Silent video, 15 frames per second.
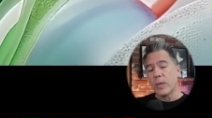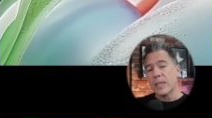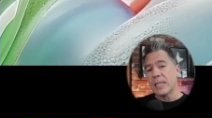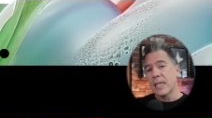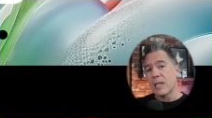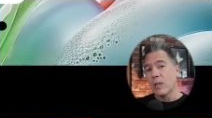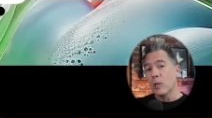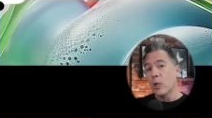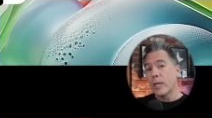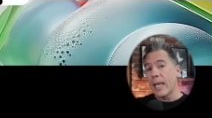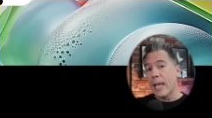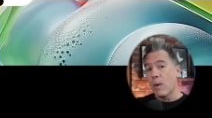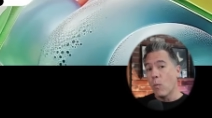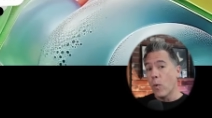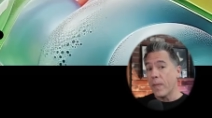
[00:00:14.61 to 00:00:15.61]
we're going to take a look
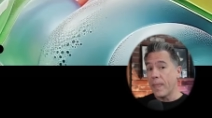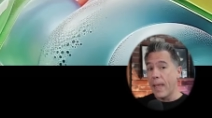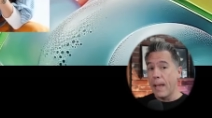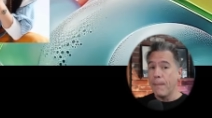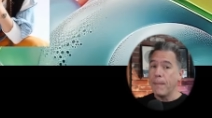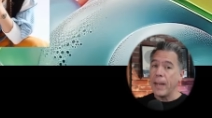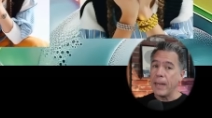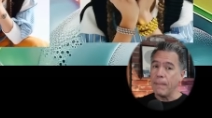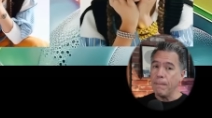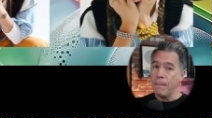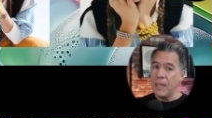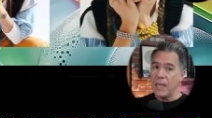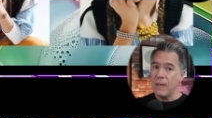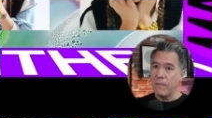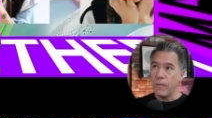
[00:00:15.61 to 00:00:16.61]
at what that might
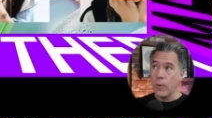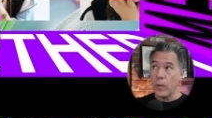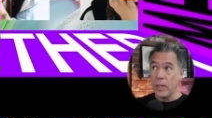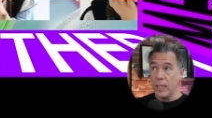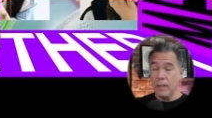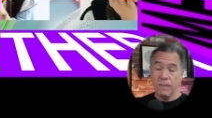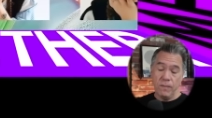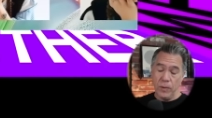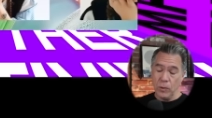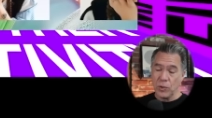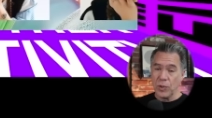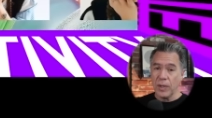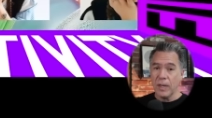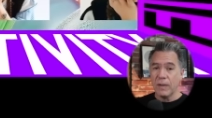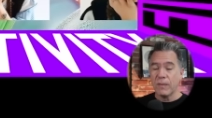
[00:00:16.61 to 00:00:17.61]
mean for the
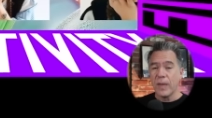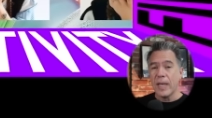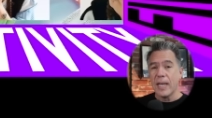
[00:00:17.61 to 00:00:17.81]
future of